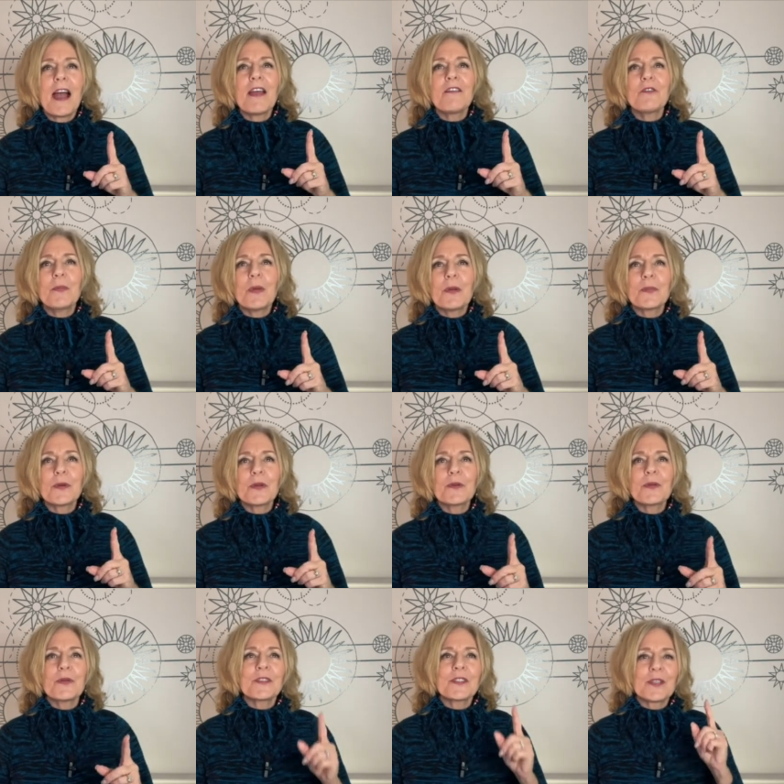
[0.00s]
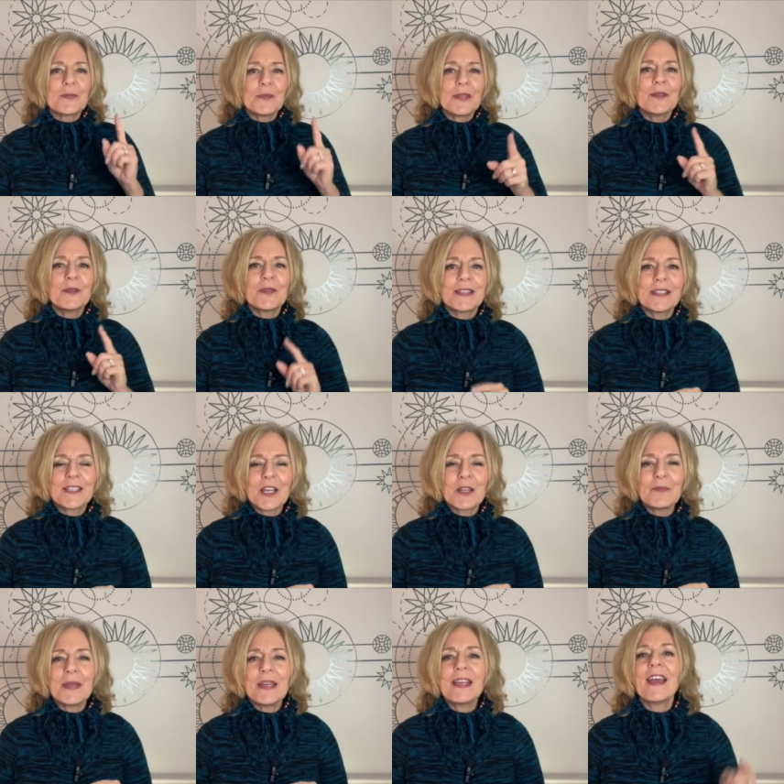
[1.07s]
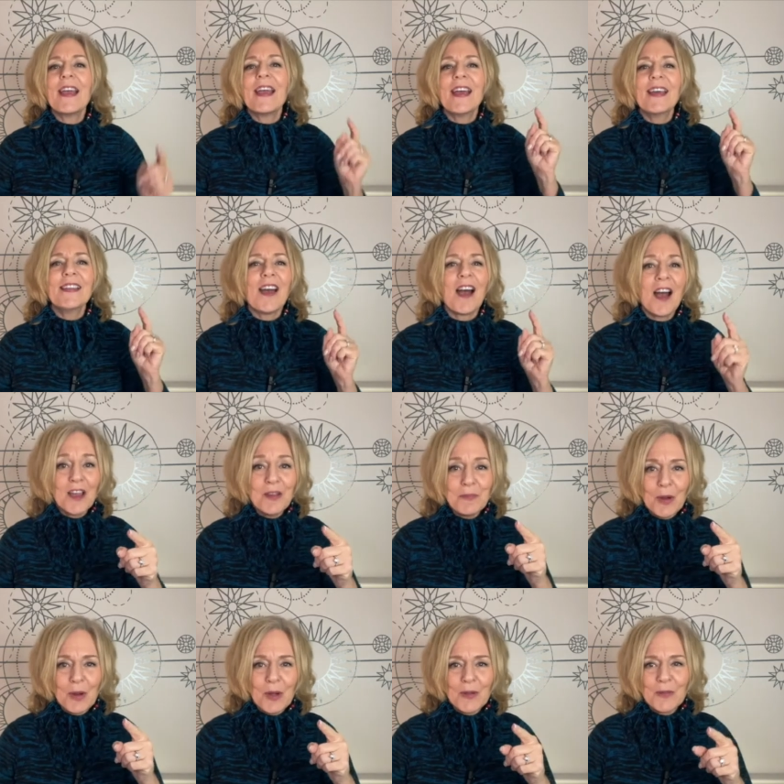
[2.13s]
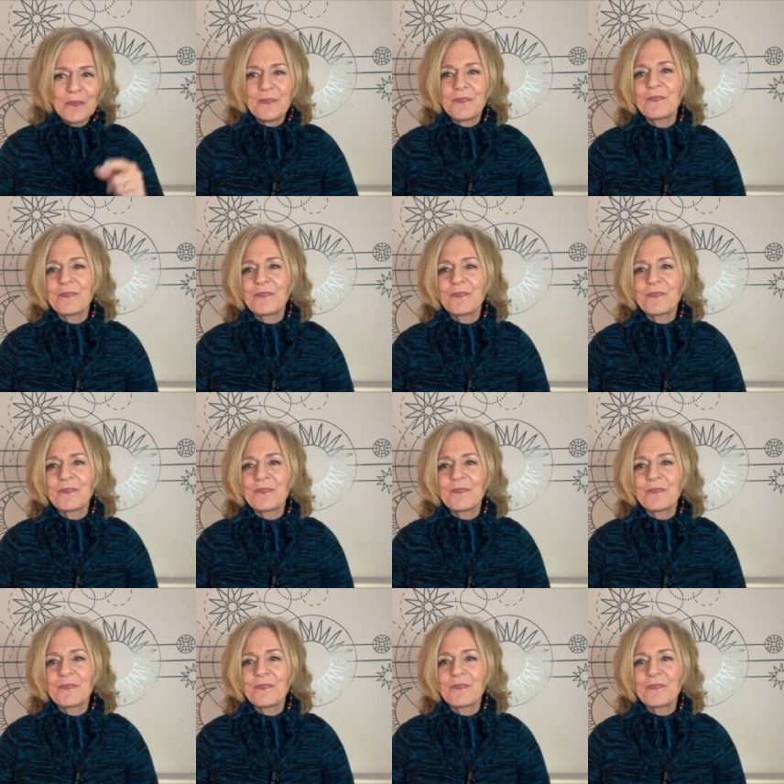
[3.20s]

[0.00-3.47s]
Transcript: I remember something you can send me an eyeball.